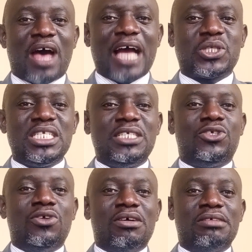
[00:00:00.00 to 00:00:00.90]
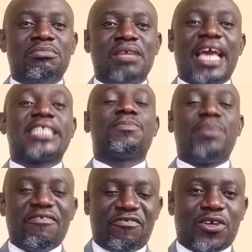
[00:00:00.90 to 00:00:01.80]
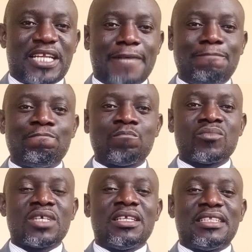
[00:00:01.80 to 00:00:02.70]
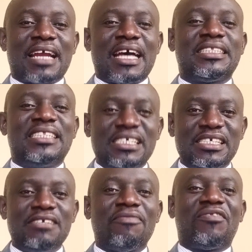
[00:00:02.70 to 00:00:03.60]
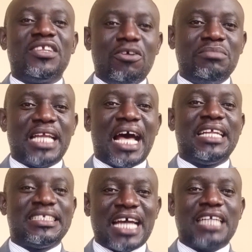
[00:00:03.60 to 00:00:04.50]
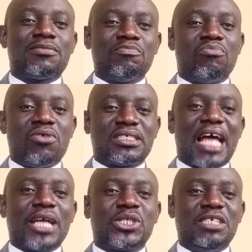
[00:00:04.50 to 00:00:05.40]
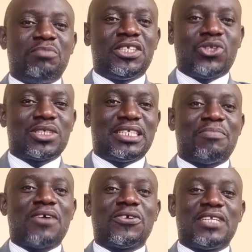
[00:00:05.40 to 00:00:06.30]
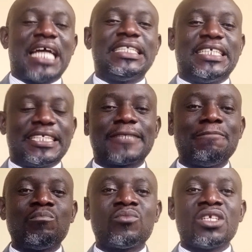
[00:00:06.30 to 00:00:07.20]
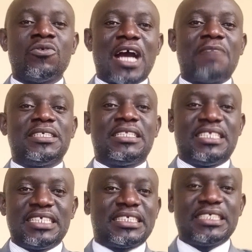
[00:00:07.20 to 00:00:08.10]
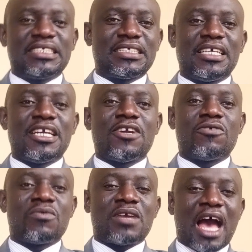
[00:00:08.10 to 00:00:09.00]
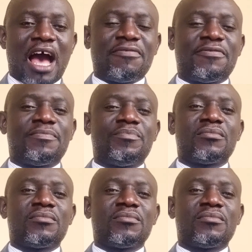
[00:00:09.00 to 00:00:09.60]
actually explain further, there are three phenomena that must actually be talked about under this. We have the thesis, we have